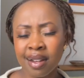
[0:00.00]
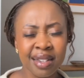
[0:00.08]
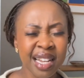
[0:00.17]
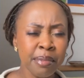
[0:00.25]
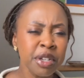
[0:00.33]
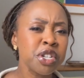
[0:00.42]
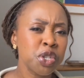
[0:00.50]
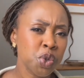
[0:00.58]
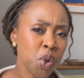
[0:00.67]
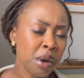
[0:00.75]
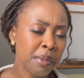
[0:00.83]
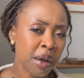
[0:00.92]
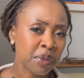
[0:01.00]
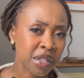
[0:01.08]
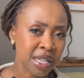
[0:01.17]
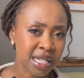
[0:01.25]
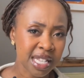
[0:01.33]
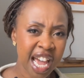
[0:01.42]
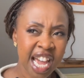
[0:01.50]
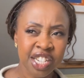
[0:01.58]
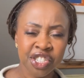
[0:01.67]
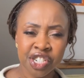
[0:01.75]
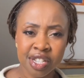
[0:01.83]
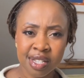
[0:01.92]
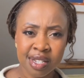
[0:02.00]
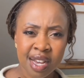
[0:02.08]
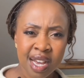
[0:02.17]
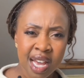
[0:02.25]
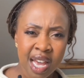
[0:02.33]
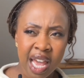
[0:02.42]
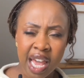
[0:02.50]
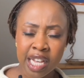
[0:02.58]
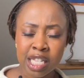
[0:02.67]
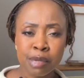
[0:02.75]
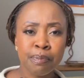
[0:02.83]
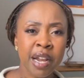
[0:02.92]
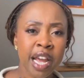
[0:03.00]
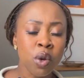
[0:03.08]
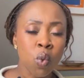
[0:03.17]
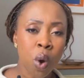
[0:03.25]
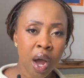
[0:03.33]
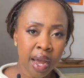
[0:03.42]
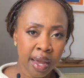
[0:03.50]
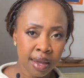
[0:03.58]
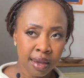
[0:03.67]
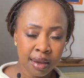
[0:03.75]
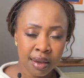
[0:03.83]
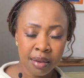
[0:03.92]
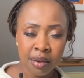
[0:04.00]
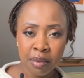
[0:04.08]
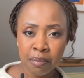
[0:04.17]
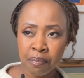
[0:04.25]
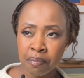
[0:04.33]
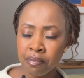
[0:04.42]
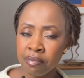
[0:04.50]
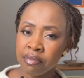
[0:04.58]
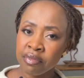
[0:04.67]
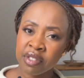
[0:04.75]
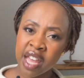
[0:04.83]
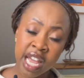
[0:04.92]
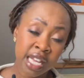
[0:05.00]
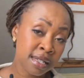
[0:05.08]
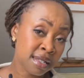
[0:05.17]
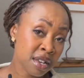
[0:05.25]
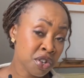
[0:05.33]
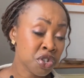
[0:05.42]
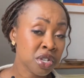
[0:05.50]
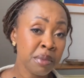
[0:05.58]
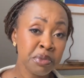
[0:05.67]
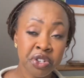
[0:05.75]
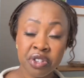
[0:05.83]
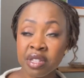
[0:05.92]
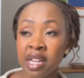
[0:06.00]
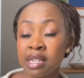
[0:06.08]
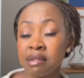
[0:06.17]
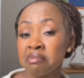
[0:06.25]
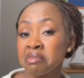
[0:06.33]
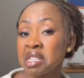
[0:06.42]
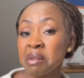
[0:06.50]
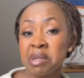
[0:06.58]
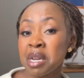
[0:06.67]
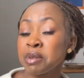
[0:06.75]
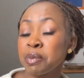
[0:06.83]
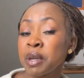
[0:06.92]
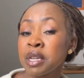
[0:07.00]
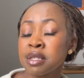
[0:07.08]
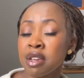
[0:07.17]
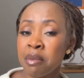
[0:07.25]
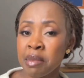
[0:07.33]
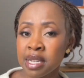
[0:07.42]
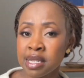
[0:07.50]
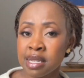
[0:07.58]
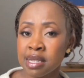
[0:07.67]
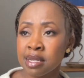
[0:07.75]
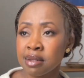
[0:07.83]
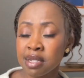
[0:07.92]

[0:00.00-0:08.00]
let me just talk about this and just explain why there is the assumption that sometimes, because Hermes is